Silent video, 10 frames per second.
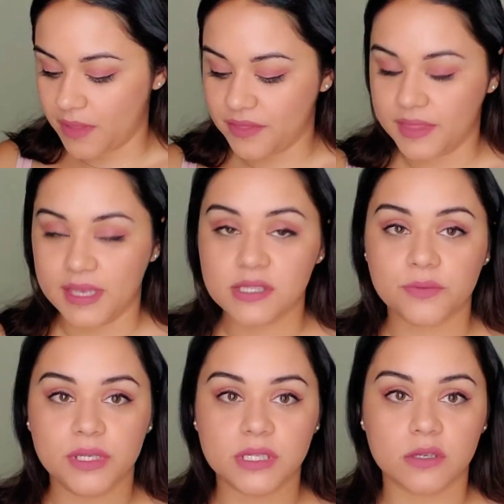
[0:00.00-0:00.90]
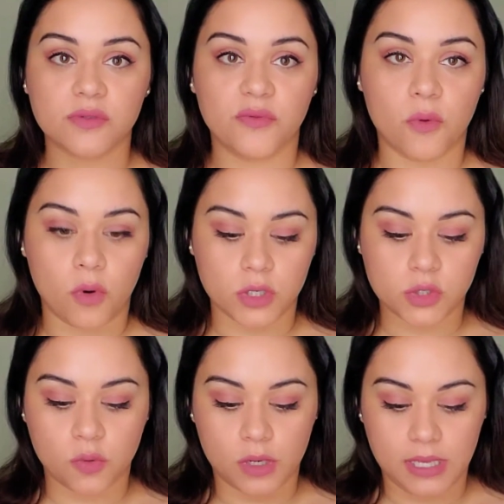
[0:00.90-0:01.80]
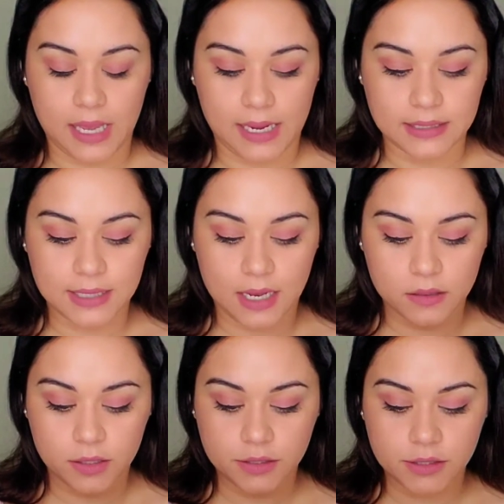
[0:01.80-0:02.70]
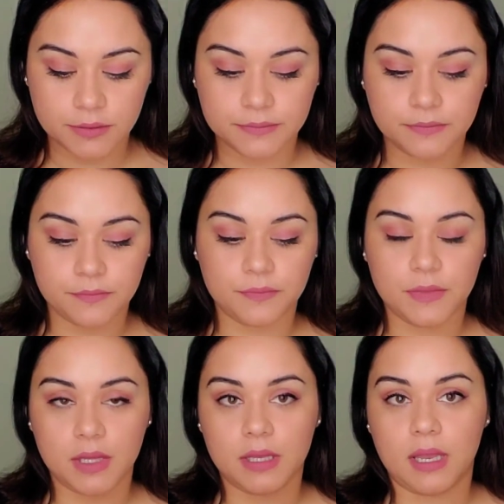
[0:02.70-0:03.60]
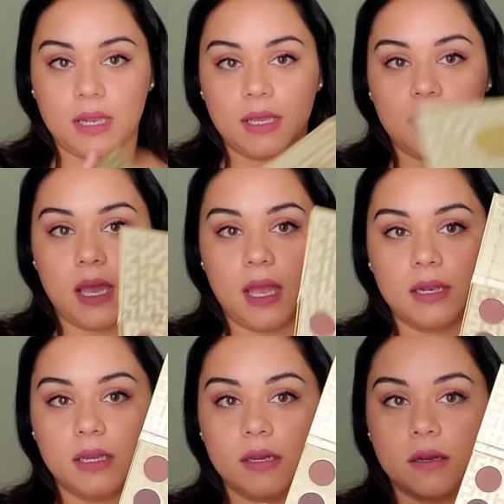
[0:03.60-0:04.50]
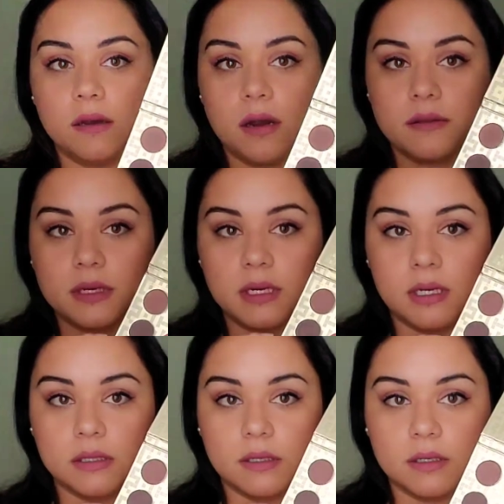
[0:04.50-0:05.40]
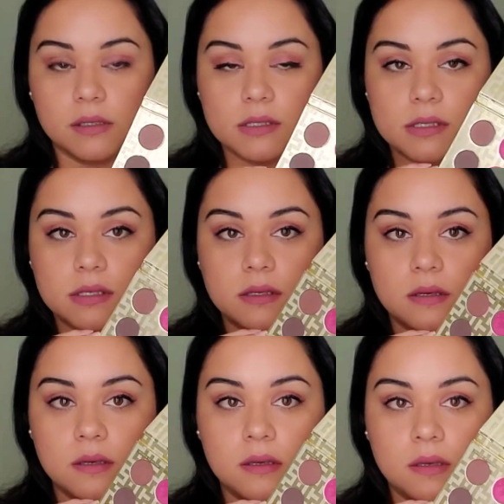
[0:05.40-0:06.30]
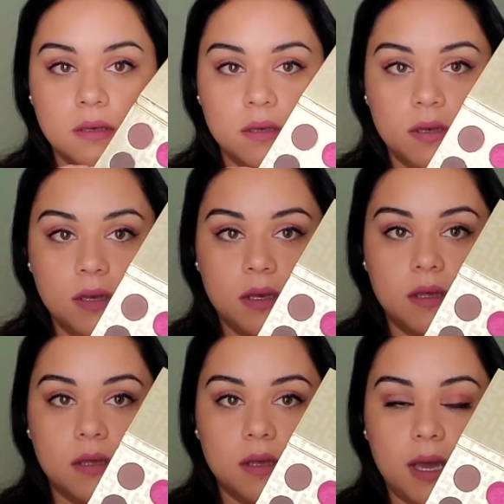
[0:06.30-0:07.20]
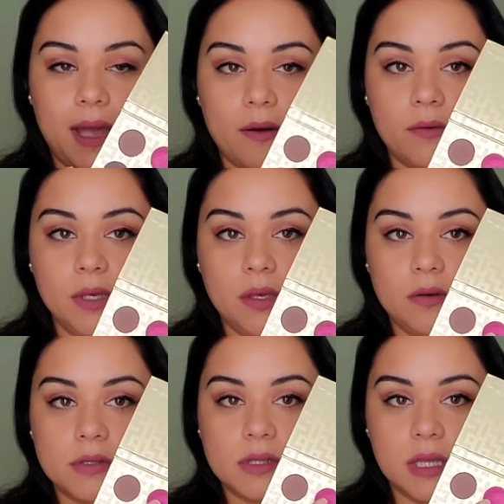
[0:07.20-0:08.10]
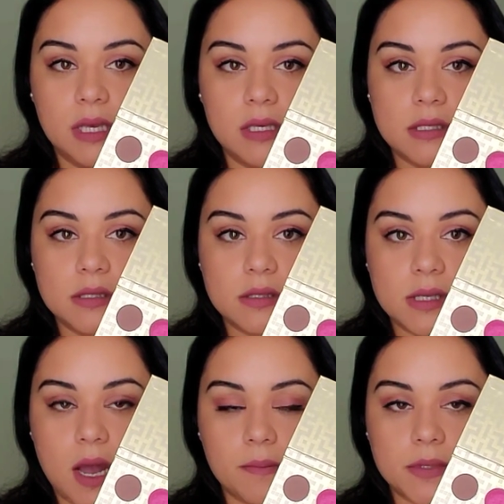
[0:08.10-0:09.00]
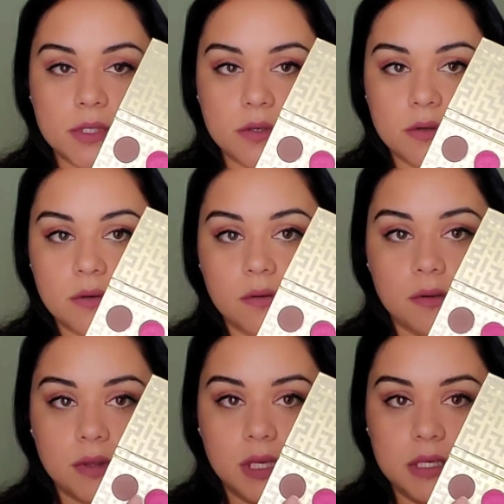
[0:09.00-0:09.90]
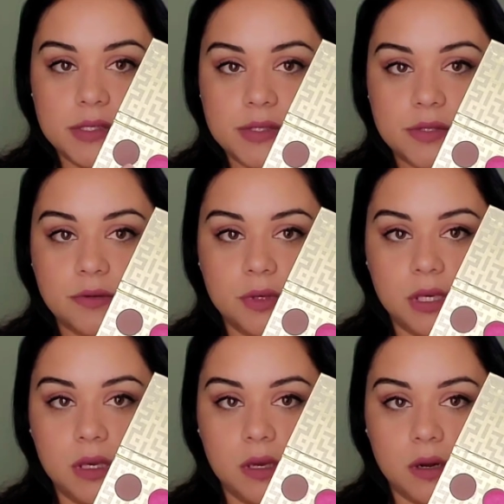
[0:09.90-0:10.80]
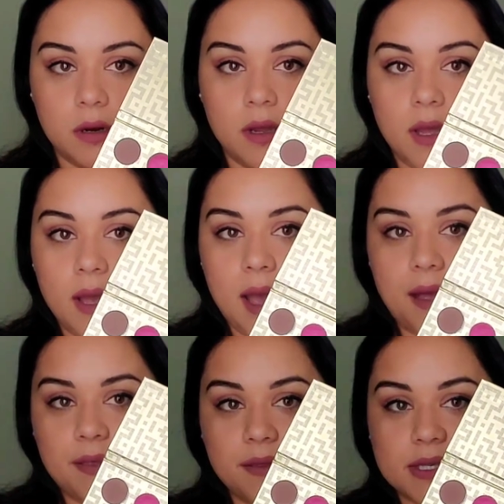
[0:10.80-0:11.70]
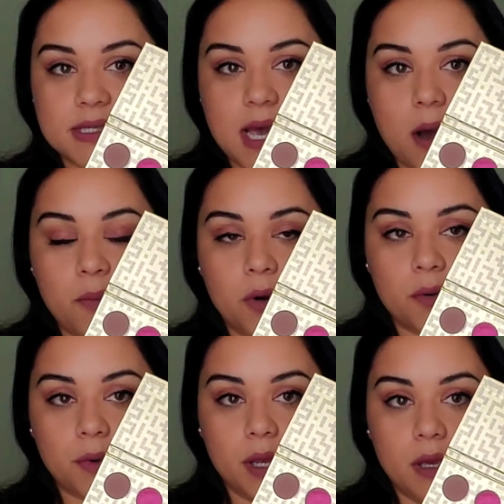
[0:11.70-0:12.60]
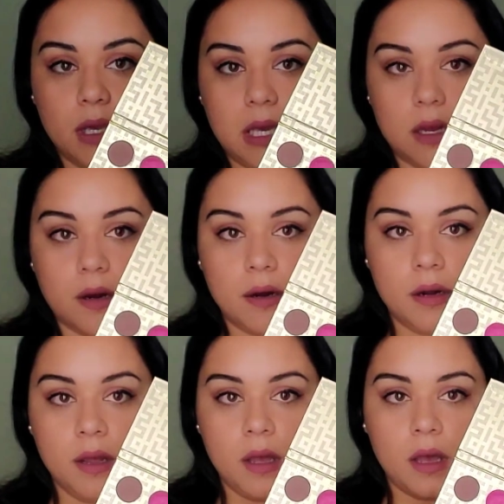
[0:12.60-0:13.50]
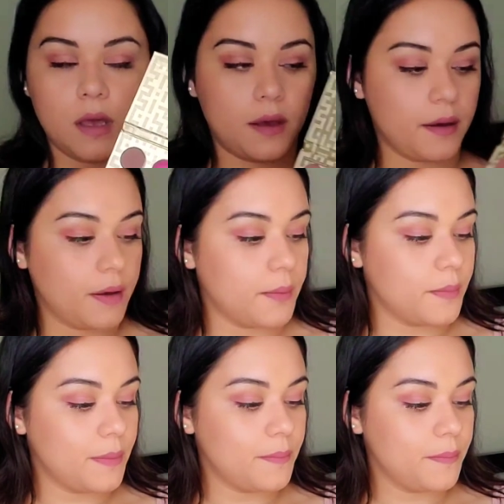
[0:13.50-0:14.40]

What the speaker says: This retails for $28. And again, here are the colors. I only use these top two, or these two here, and then this top one right here. I'm